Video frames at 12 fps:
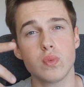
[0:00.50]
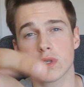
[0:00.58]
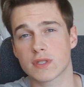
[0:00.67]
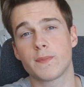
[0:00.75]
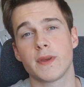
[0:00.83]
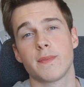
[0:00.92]
What's
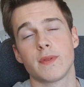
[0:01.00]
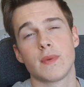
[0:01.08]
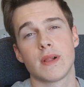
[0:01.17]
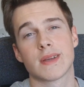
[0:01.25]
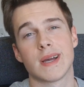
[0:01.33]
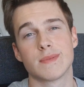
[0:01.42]
up people, and
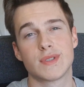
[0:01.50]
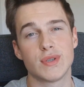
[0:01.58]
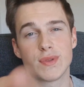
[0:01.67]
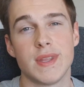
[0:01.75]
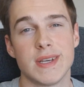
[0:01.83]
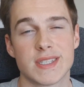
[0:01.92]
welcome to
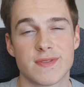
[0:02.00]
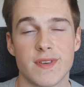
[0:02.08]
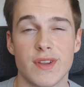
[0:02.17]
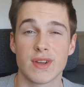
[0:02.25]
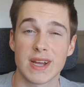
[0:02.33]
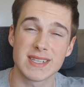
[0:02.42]
this
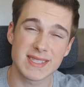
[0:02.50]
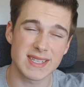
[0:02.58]
video guys.